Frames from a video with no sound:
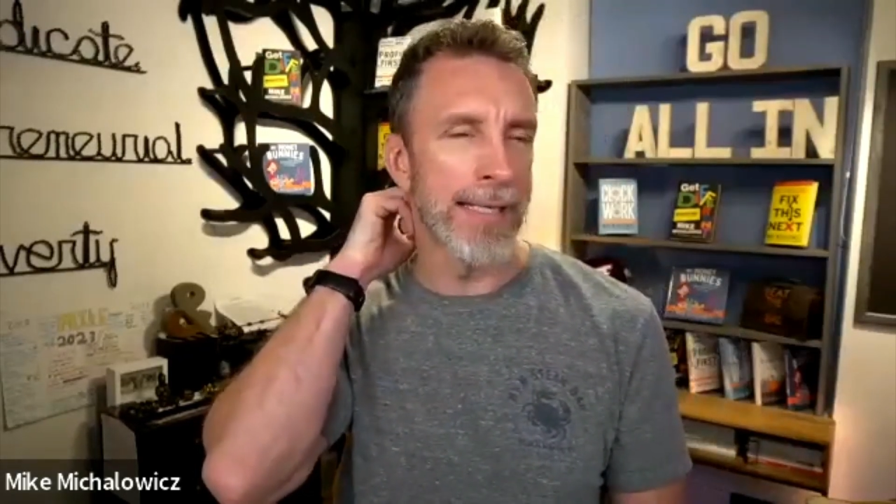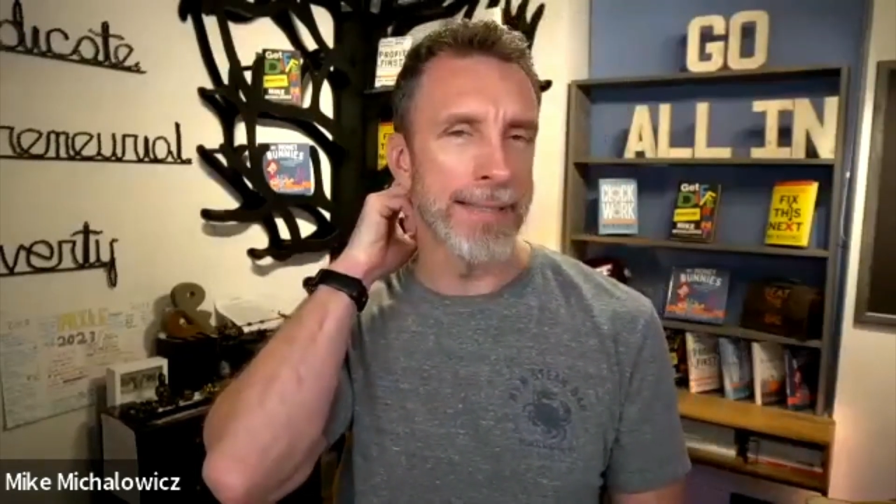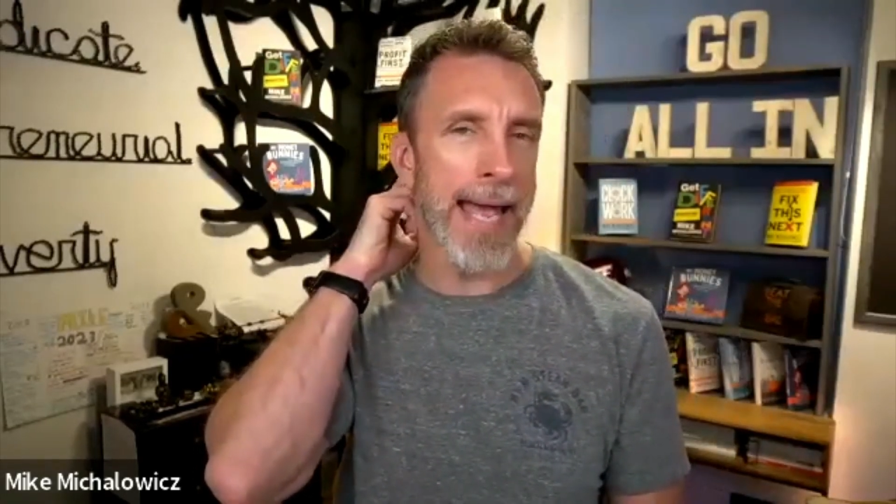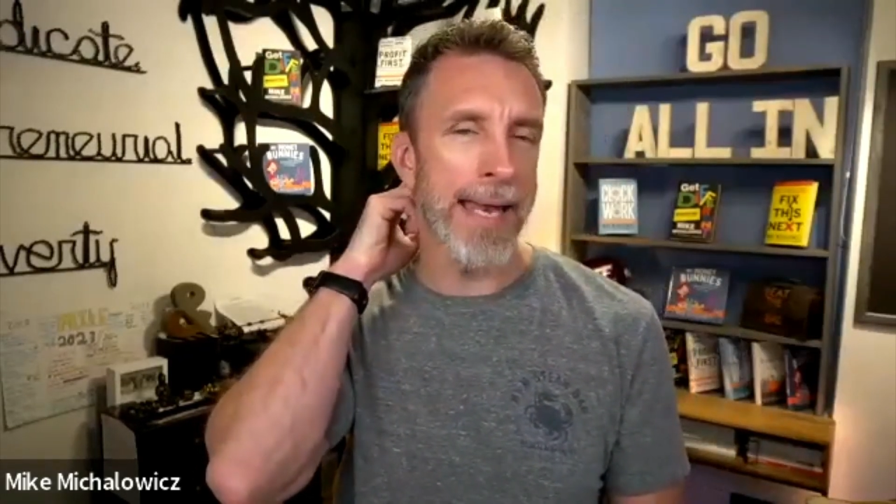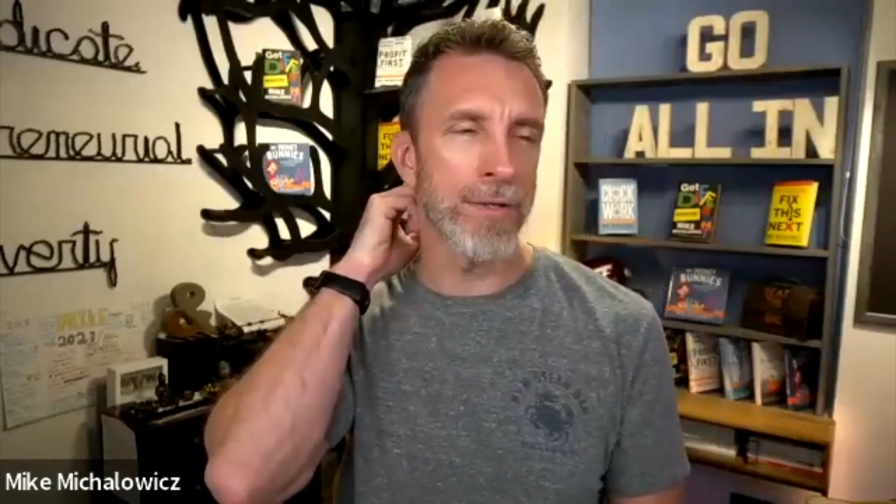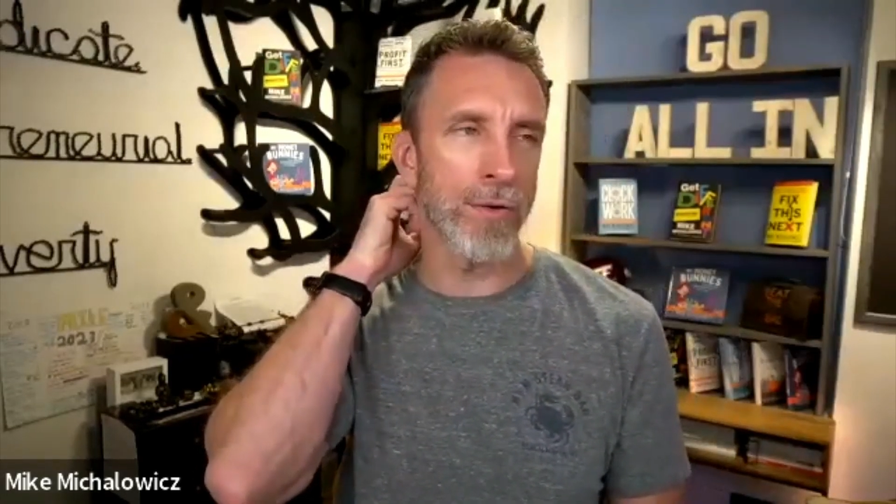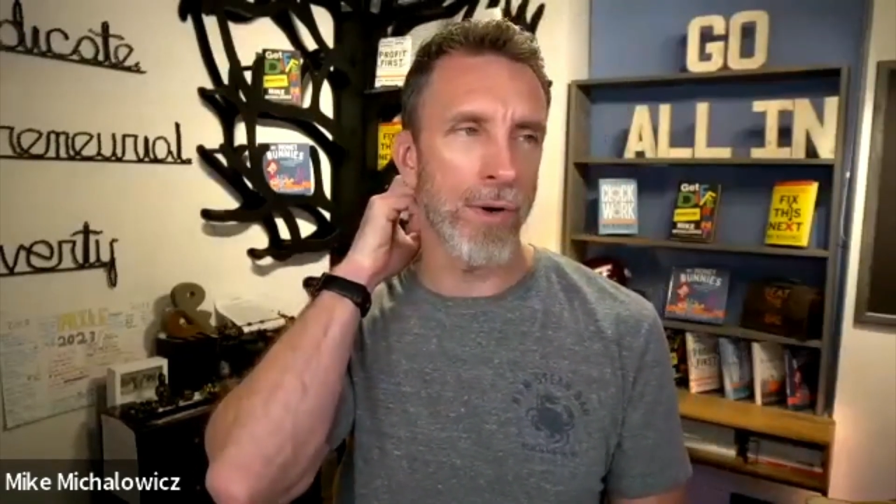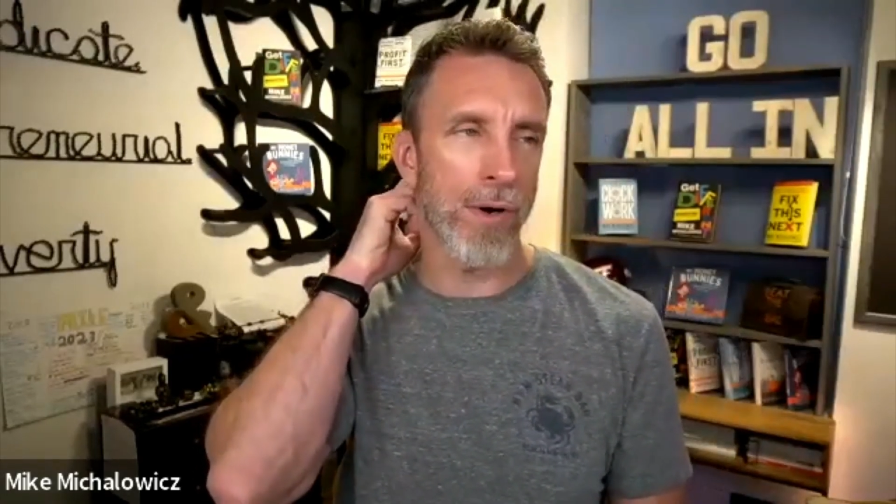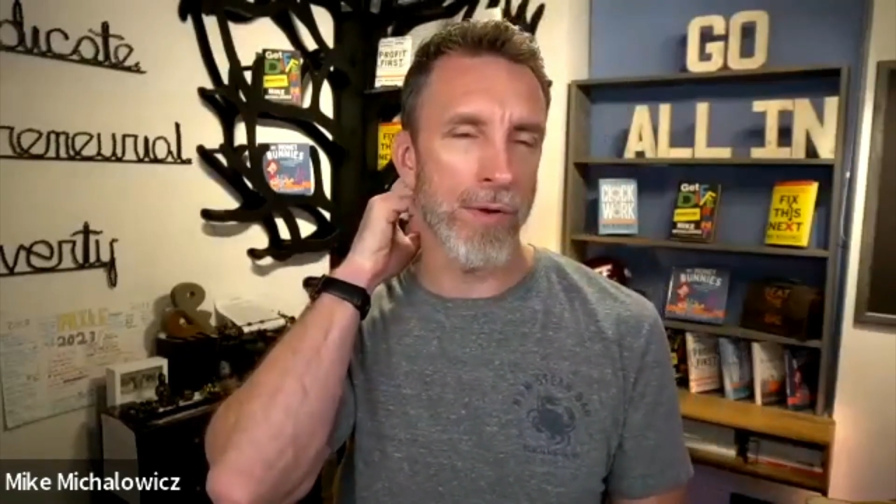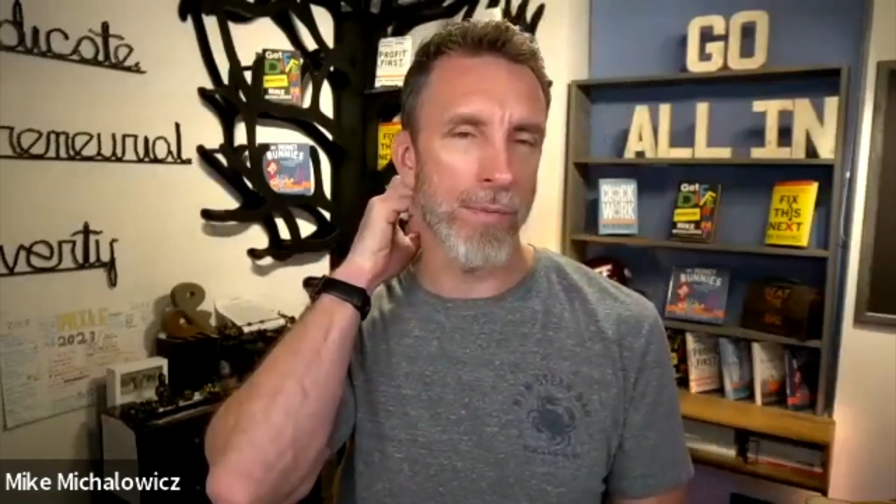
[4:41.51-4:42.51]
intent
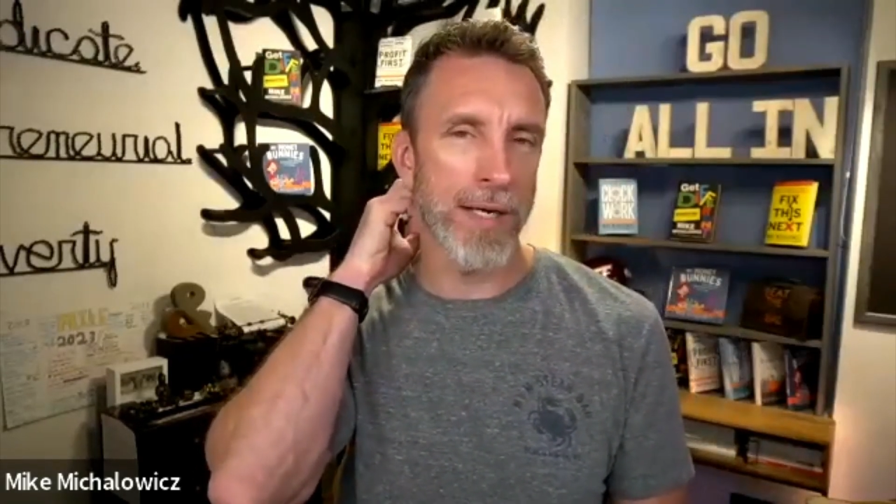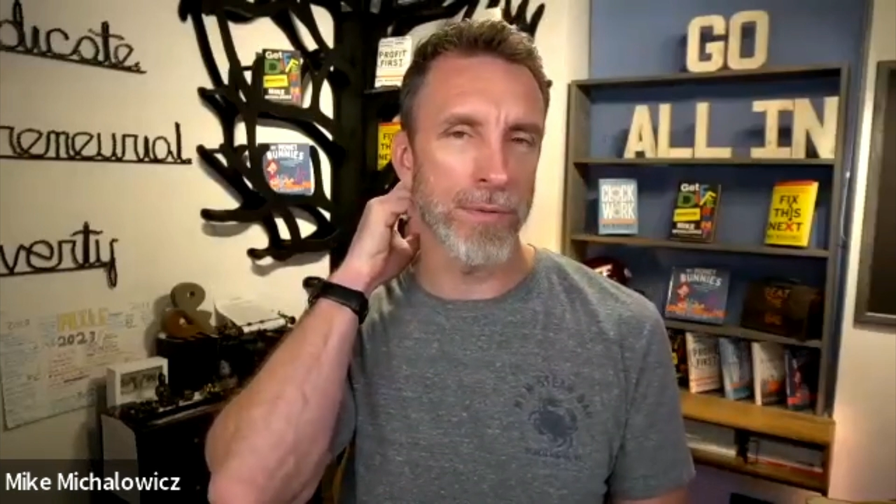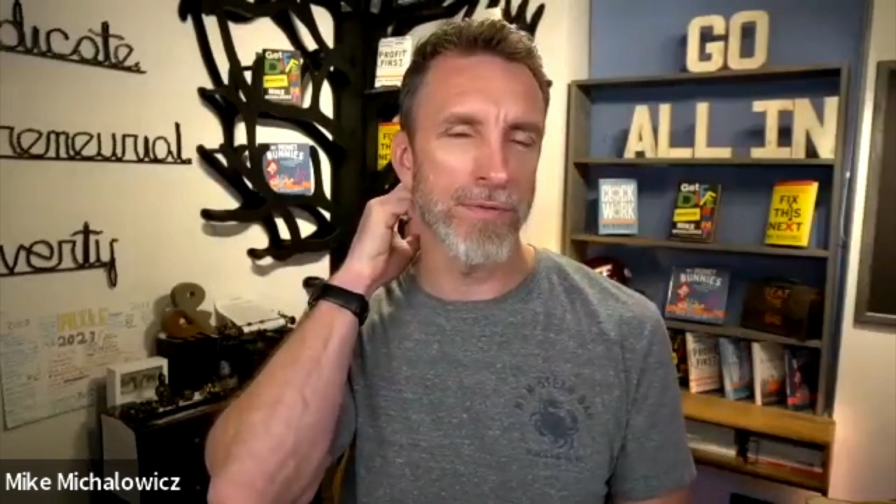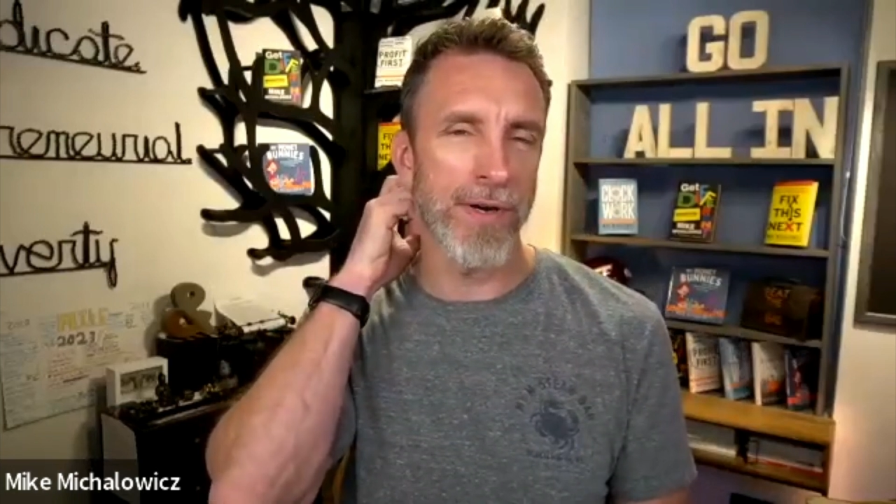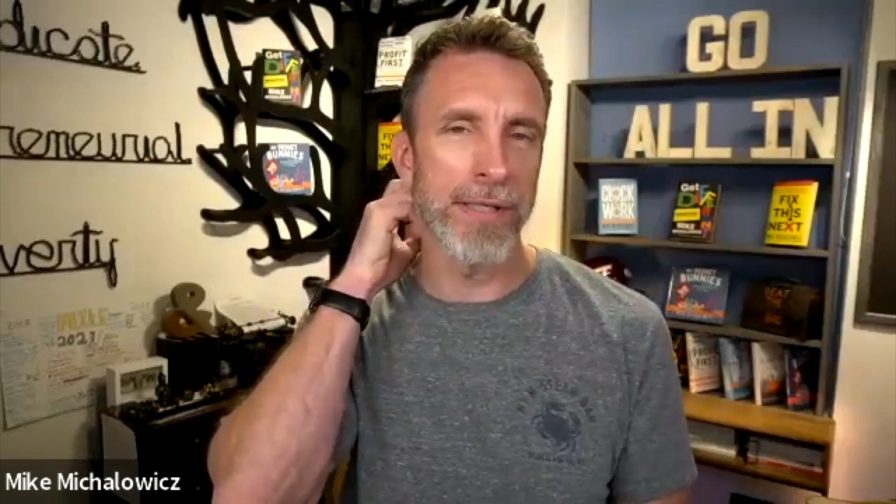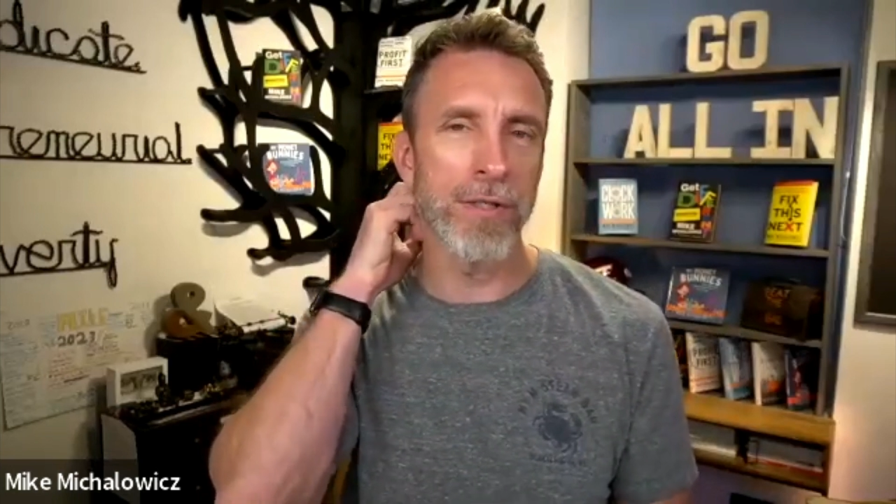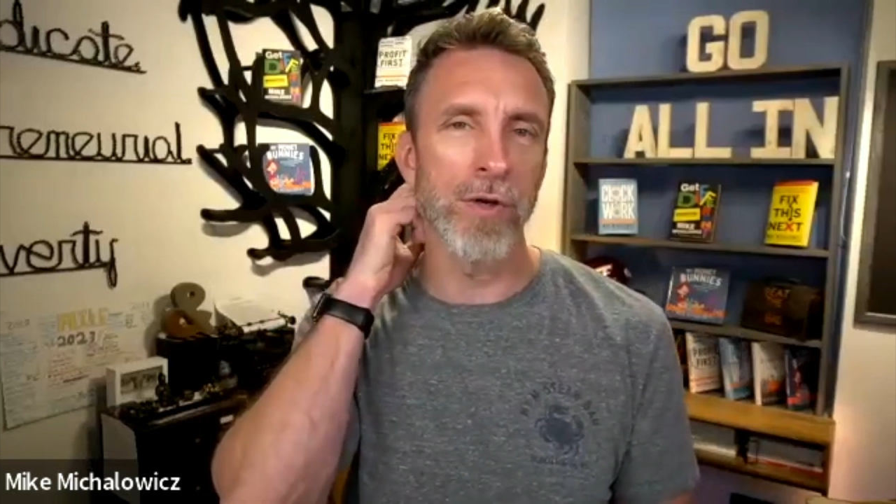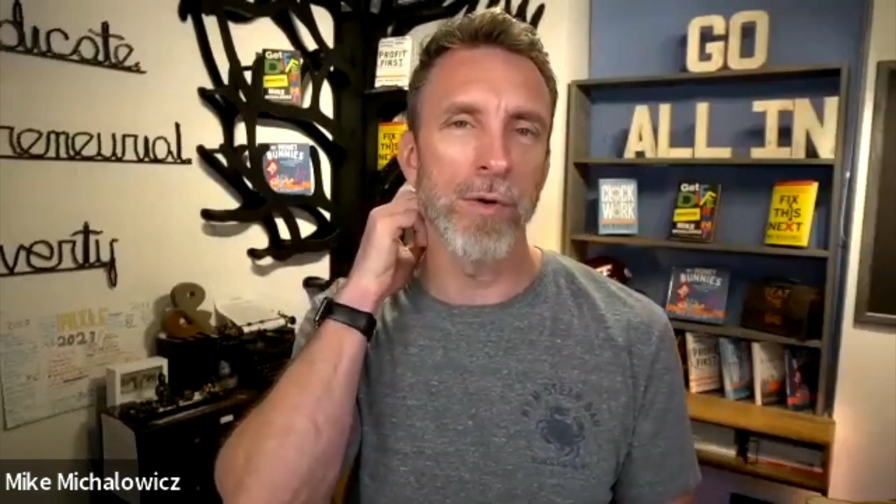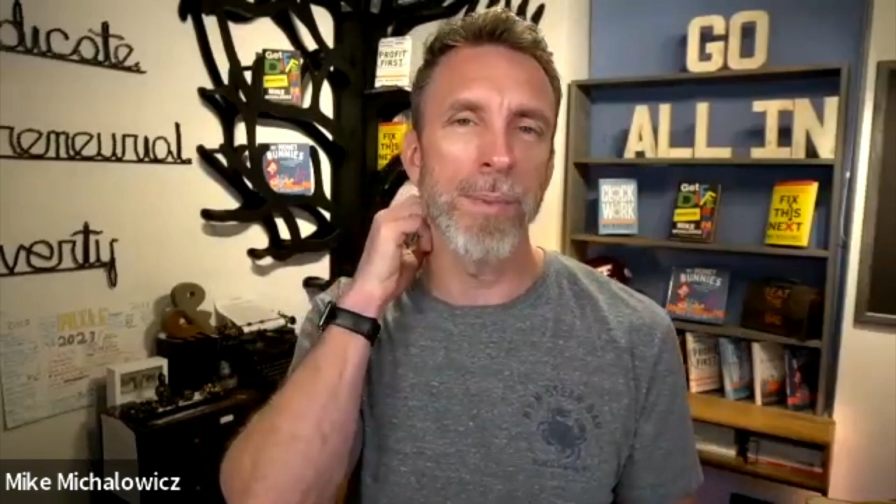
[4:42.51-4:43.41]
or otherwise, we just fell into it.